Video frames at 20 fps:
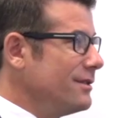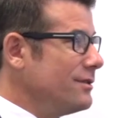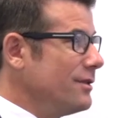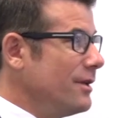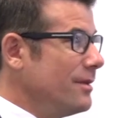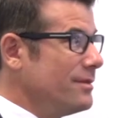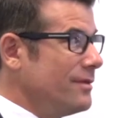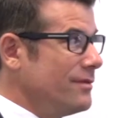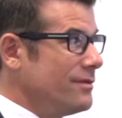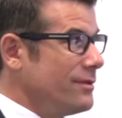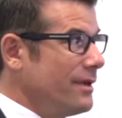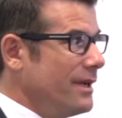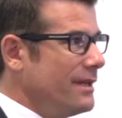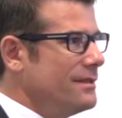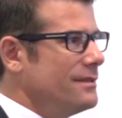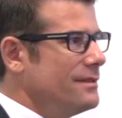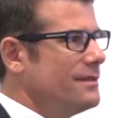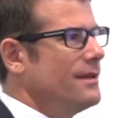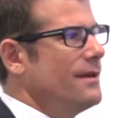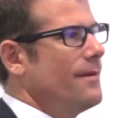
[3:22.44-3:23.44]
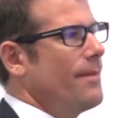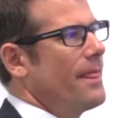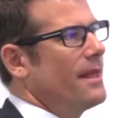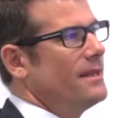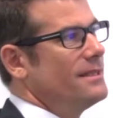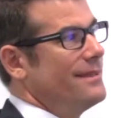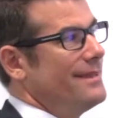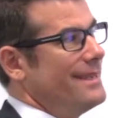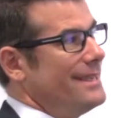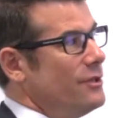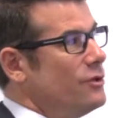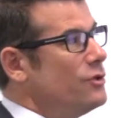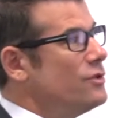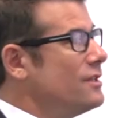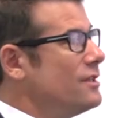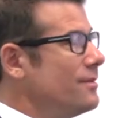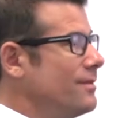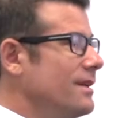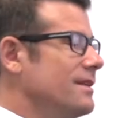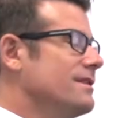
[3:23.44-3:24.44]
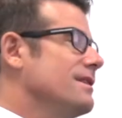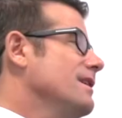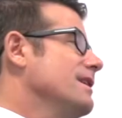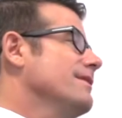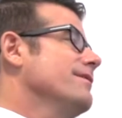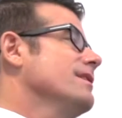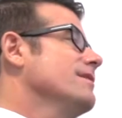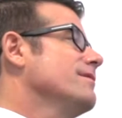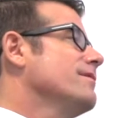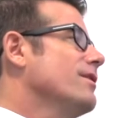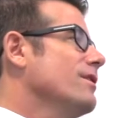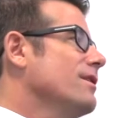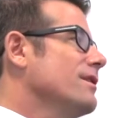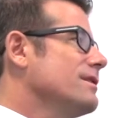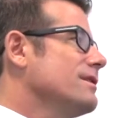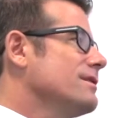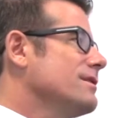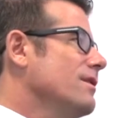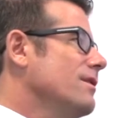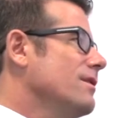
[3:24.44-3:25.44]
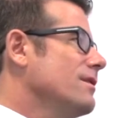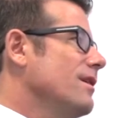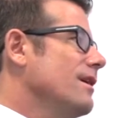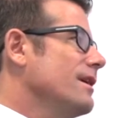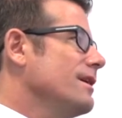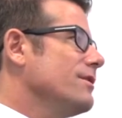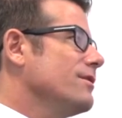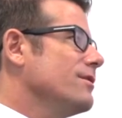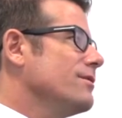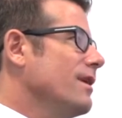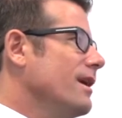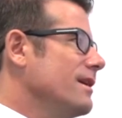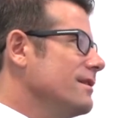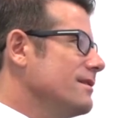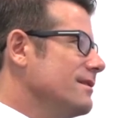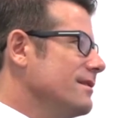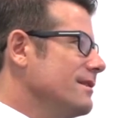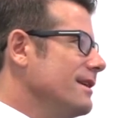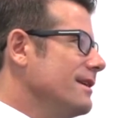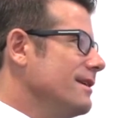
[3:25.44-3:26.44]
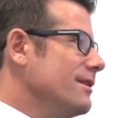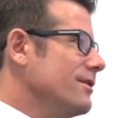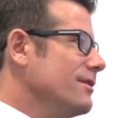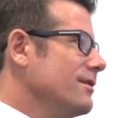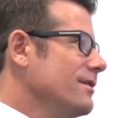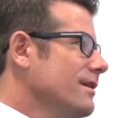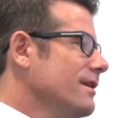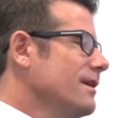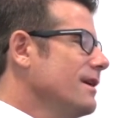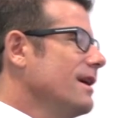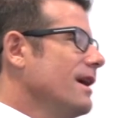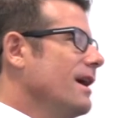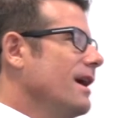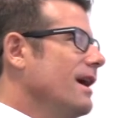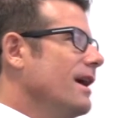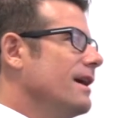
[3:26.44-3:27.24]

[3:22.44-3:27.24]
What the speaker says: in terms of trends, is that there used to be a significant focus on IQ rather than EQ.